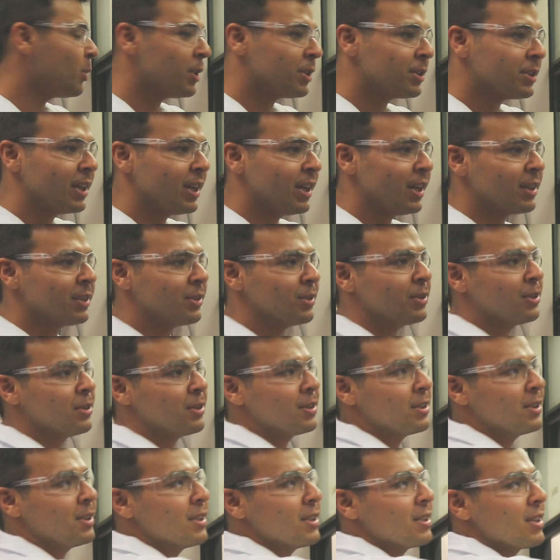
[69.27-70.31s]
maybe
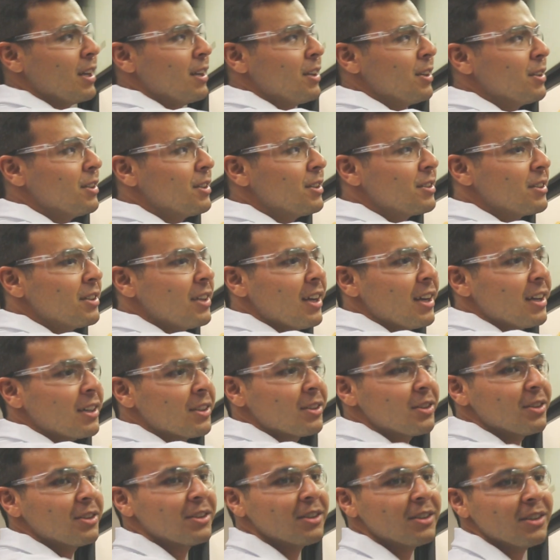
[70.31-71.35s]
expand their horizons